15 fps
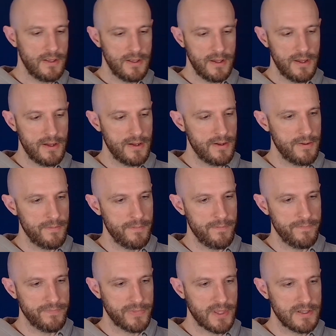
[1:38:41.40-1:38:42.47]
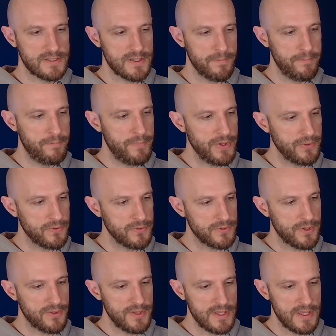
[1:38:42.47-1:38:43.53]
to build
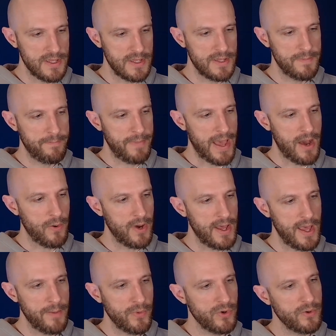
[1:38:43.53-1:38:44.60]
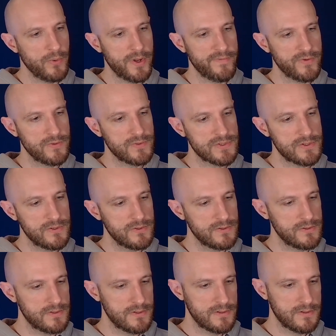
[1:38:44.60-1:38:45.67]
the power hammer or whatever it was
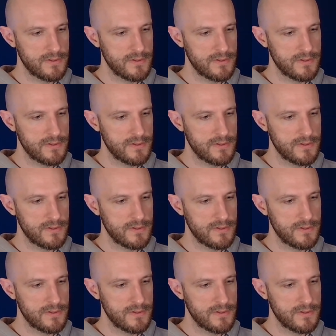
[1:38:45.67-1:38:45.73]
called.